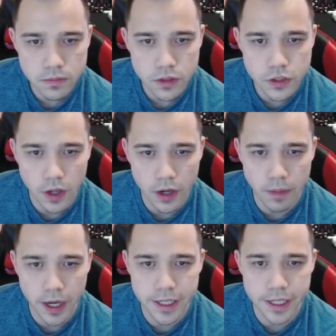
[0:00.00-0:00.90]
So I don't
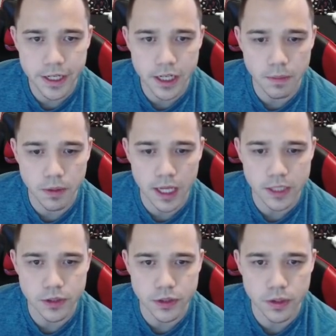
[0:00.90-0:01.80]
mind eating a couple last
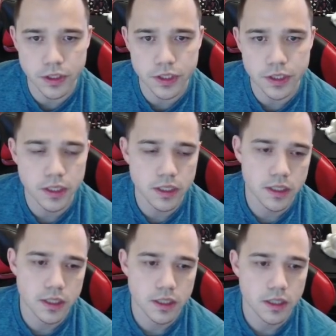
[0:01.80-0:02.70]
resorts.
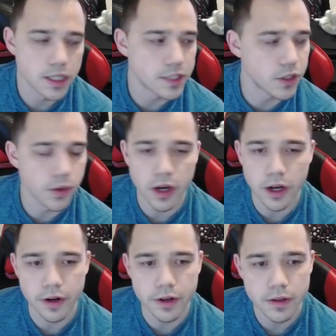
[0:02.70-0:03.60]
Let's go to
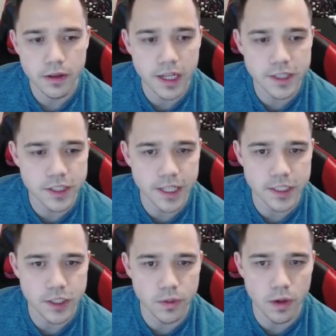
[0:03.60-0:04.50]
100. Let's get
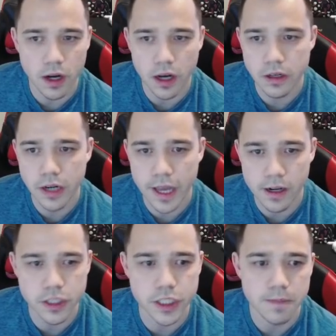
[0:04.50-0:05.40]
to 100
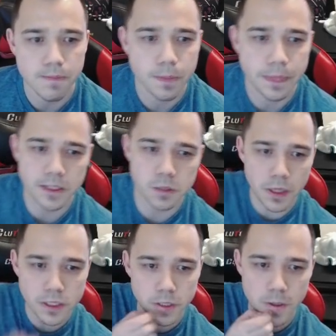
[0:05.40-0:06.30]
energy.
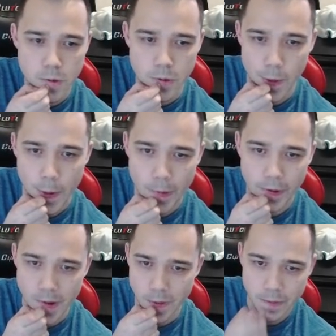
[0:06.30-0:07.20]
Especially when the Pokemon
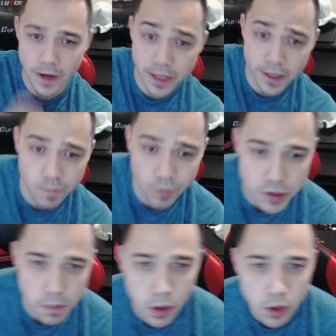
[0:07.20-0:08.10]
coming back in is a
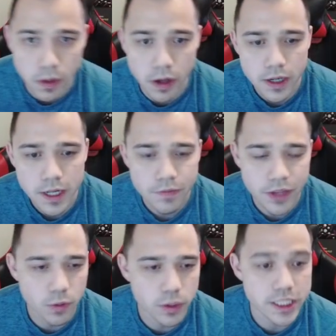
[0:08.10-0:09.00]
Pokemon that
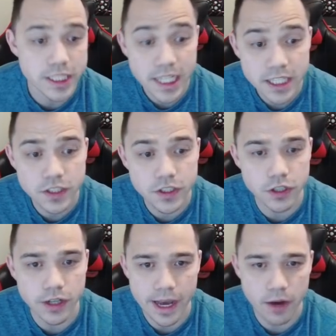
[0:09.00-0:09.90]
resists your
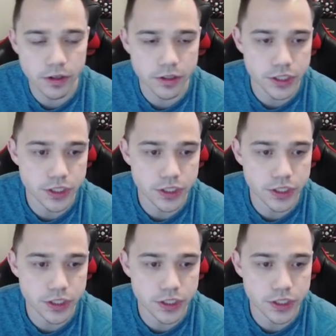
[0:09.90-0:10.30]
counters,